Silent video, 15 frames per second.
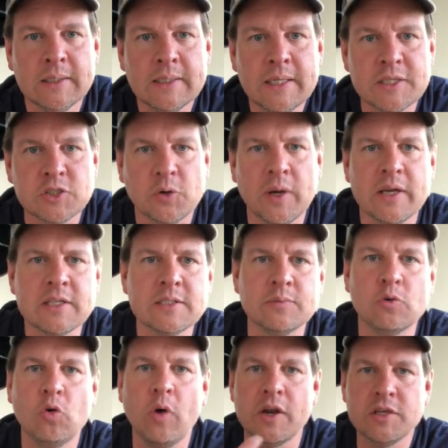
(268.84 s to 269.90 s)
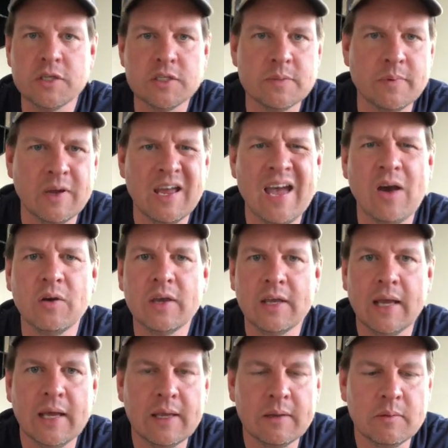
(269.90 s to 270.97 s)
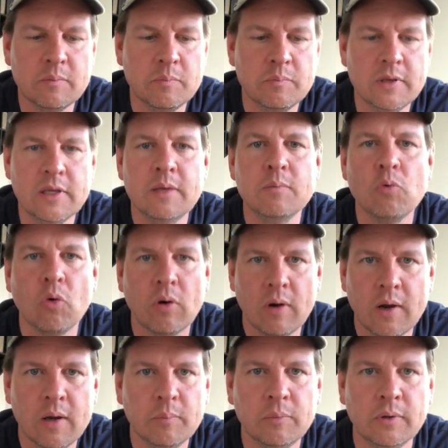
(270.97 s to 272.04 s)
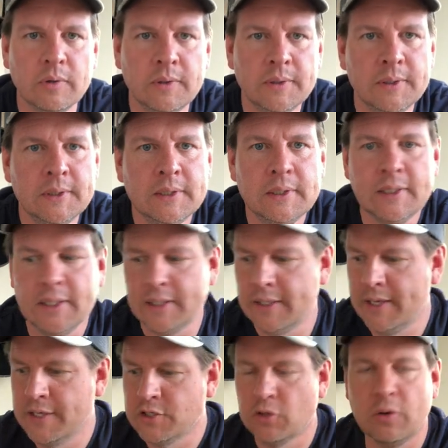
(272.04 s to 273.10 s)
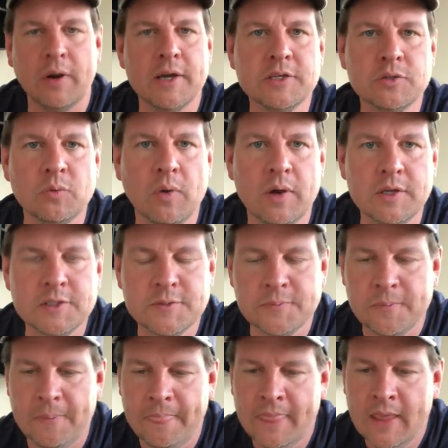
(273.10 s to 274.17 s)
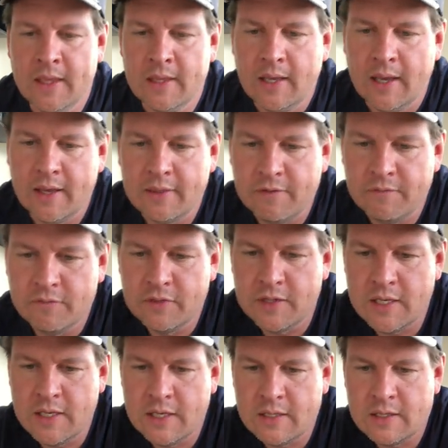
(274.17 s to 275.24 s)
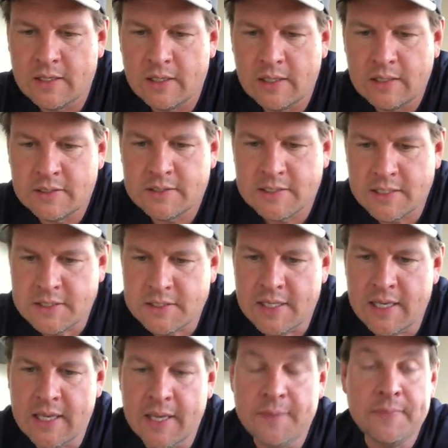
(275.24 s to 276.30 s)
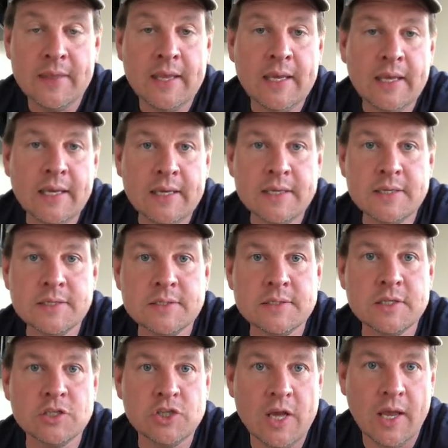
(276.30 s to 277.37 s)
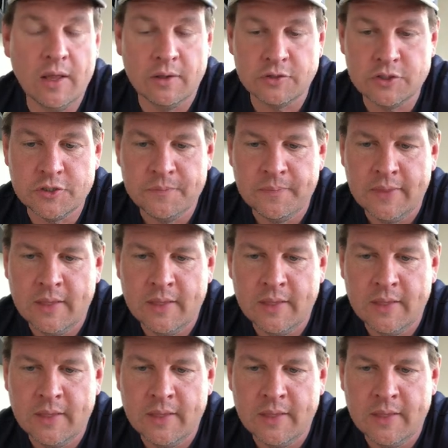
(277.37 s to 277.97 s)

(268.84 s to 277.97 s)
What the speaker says: it's created some questions about how can I be more humble as Christ was. The sixth thing is the challenge.